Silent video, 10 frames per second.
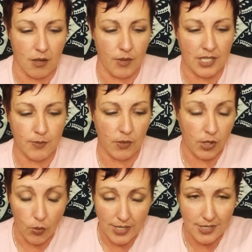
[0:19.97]
It's been
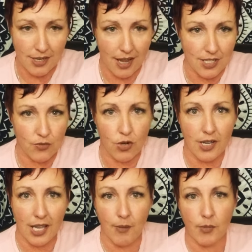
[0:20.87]
requested and asked for, and
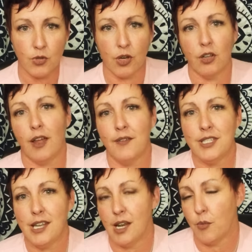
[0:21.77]
it came up during our live
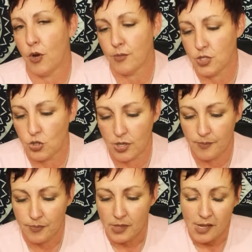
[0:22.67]
today, and I promised to do it.